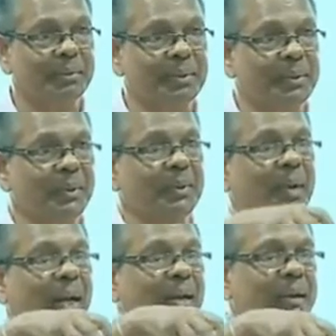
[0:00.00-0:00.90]
you
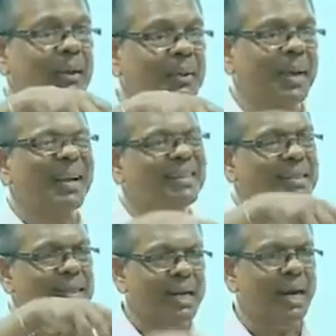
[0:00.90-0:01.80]
can
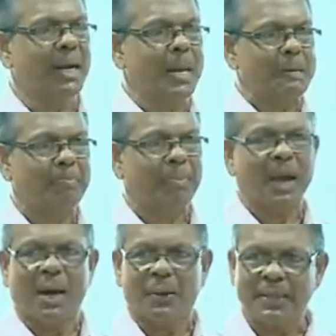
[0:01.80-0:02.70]
study
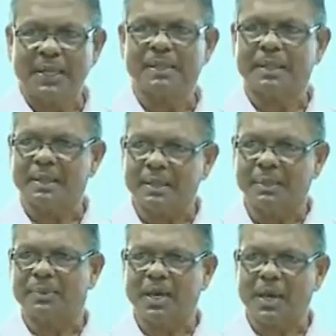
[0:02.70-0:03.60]
how these
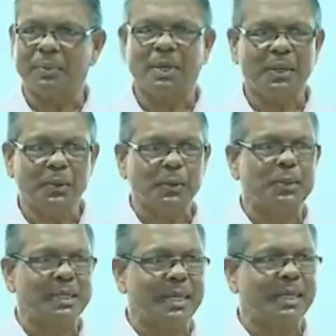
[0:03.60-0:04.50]
concepts have been
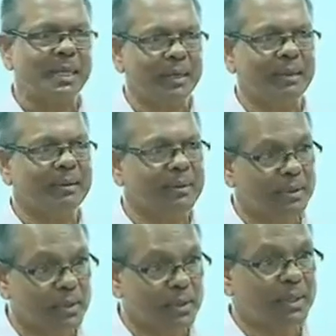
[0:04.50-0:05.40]
used in the
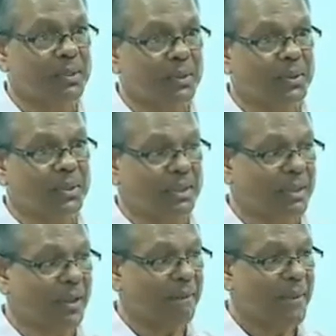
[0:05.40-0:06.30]

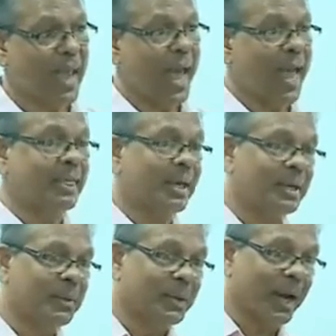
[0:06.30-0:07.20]
discourses. And
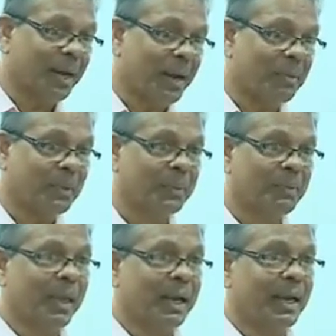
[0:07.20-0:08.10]
then you can come
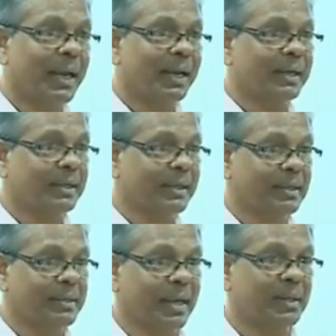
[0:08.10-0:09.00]
to later
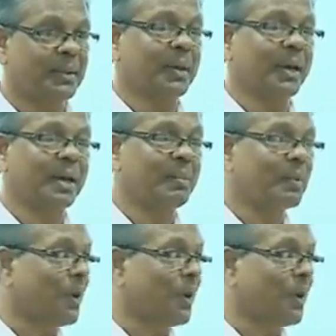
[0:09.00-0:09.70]
things, like you can come to